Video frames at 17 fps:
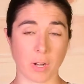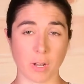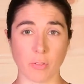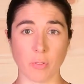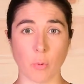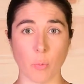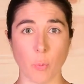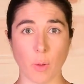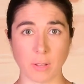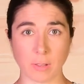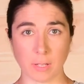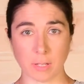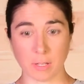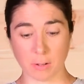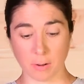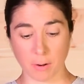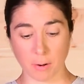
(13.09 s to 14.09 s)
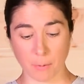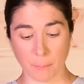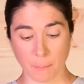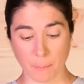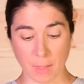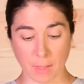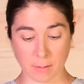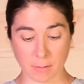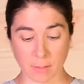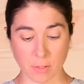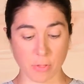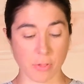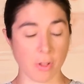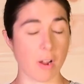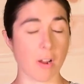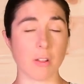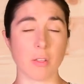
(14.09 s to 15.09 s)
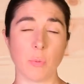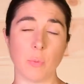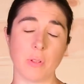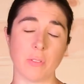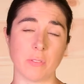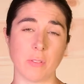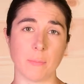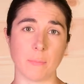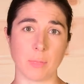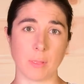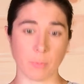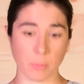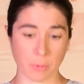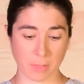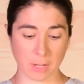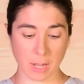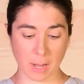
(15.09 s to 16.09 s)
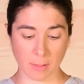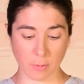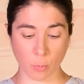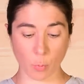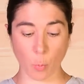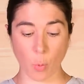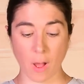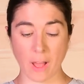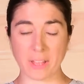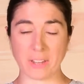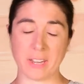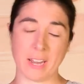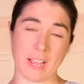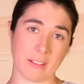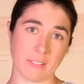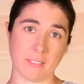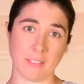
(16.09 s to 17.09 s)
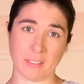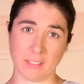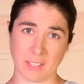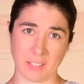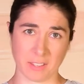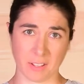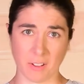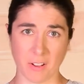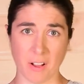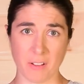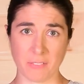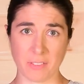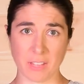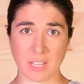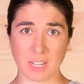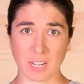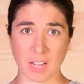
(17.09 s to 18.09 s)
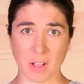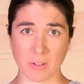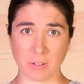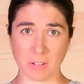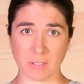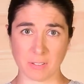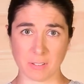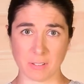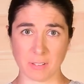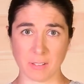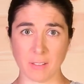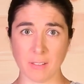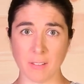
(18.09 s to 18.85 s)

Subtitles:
It's a 1 liter mason jar. You want something with a nice wide neck so you can get the coffee in and out easily.